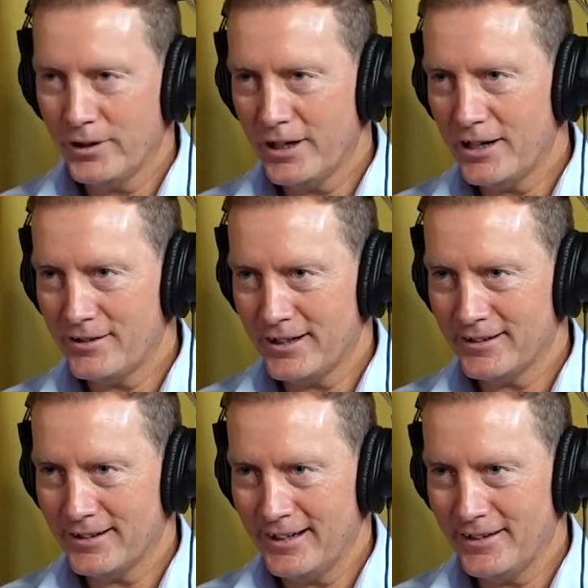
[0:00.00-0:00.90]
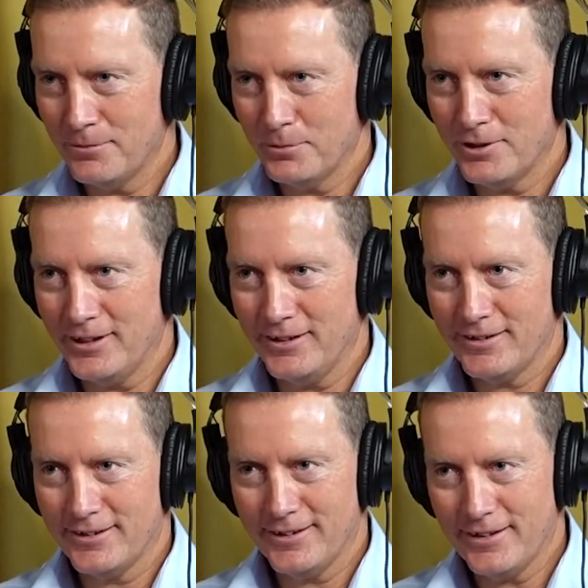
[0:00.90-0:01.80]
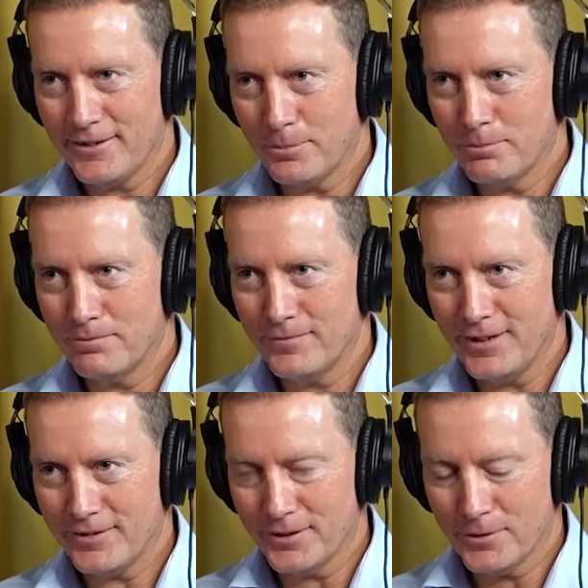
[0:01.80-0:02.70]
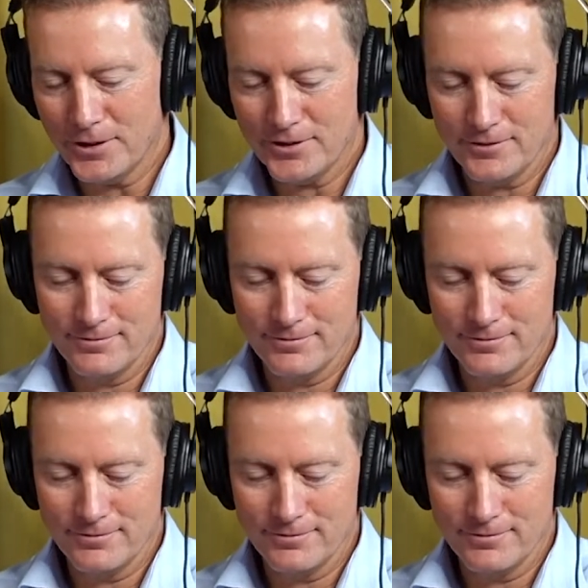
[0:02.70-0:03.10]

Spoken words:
ASX allow them to list? That's the question.